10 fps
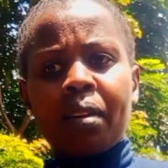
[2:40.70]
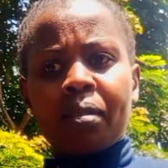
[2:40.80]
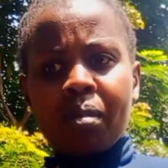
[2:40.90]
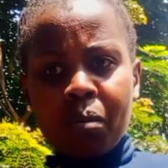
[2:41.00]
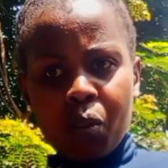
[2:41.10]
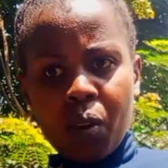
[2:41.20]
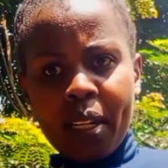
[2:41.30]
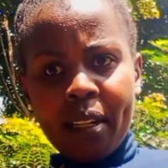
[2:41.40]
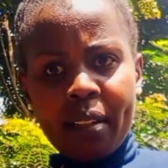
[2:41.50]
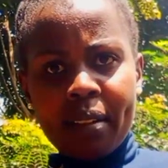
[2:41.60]
some soil,
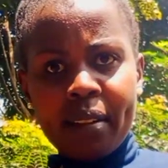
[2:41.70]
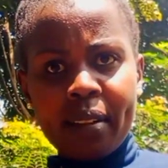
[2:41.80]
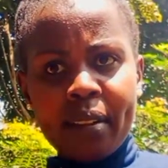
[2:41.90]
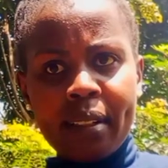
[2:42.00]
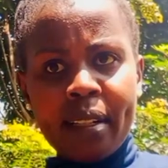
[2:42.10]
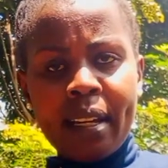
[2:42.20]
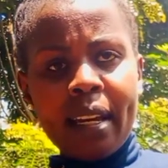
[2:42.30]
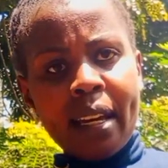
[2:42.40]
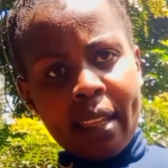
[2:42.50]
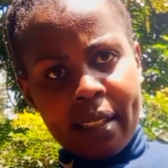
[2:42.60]

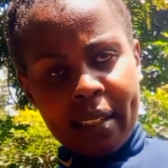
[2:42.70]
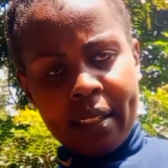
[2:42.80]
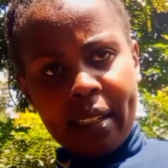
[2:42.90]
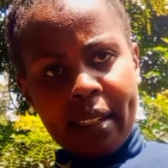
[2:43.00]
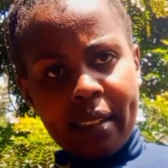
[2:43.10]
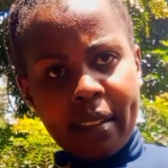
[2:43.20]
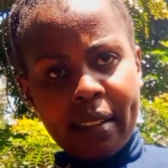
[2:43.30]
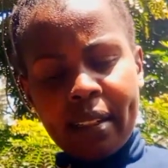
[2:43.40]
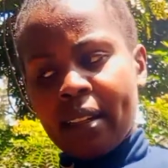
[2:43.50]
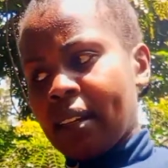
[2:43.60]
and a seedling.
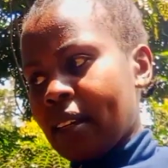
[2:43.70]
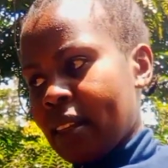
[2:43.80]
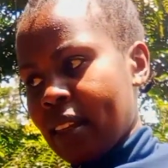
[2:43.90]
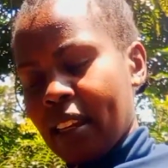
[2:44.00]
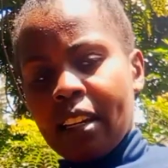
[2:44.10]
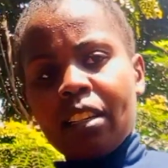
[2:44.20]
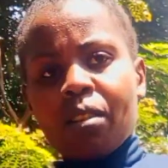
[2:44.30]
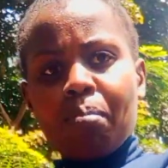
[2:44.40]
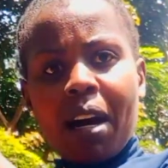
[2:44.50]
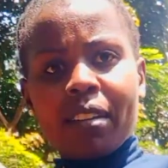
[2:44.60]
Then I
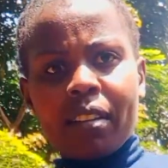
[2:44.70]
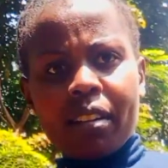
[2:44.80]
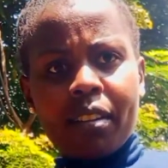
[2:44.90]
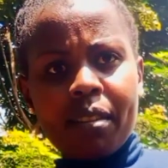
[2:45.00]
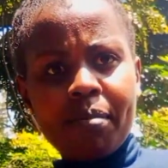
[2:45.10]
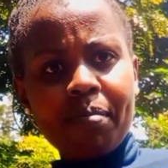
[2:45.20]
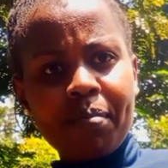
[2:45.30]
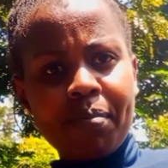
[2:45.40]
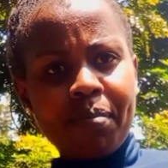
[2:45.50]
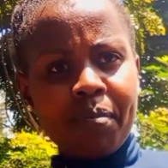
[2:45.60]
disperse it
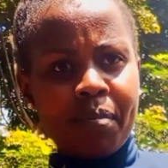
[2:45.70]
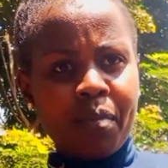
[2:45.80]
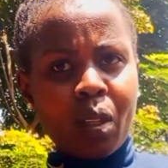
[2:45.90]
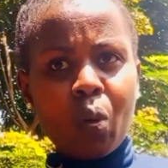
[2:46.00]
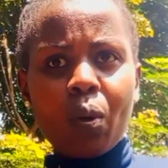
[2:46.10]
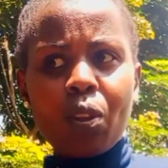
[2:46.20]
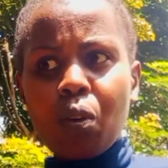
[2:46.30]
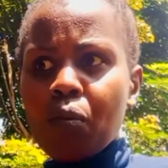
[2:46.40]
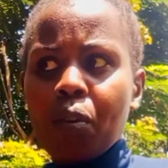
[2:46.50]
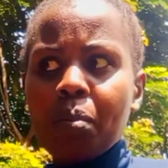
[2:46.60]
with
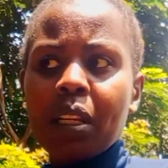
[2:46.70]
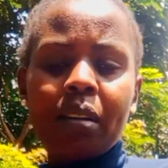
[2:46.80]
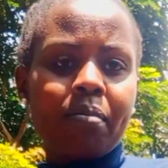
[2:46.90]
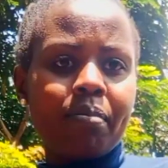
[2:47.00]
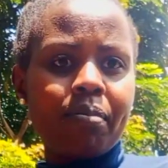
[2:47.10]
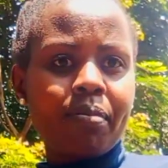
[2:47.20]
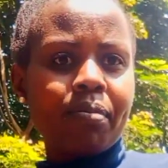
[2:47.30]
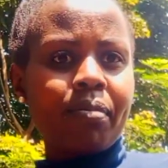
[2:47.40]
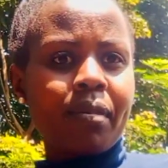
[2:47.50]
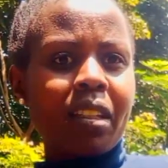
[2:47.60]
no formula,
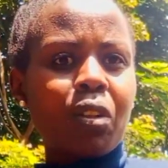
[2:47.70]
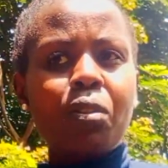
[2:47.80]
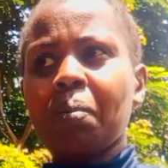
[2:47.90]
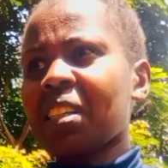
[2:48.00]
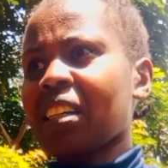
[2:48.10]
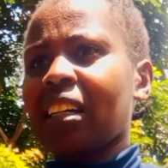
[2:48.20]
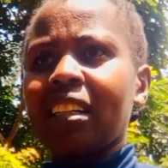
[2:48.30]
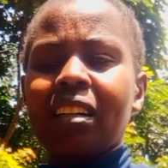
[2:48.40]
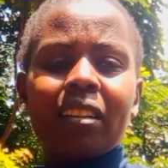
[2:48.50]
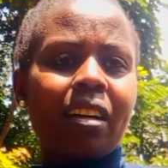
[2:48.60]
because
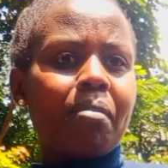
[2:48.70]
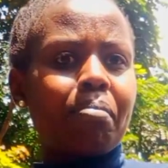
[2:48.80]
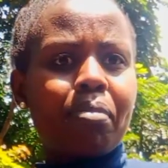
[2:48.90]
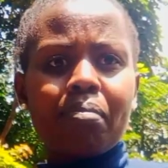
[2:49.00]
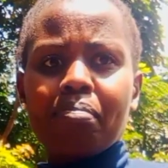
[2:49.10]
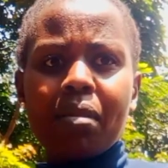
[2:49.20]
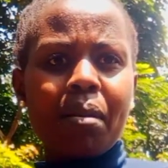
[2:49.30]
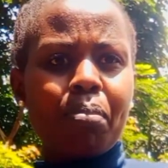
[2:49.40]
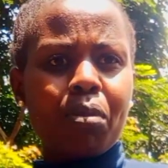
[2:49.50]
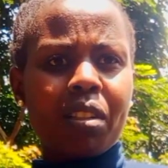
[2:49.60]
basically I'll come
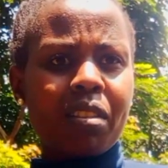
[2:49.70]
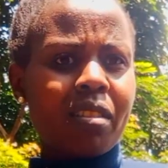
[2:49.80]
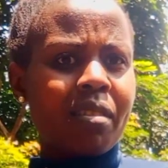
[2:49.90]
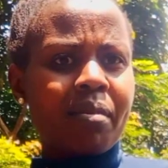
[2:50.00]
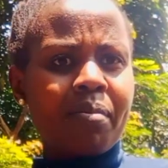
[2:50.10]
uproot it.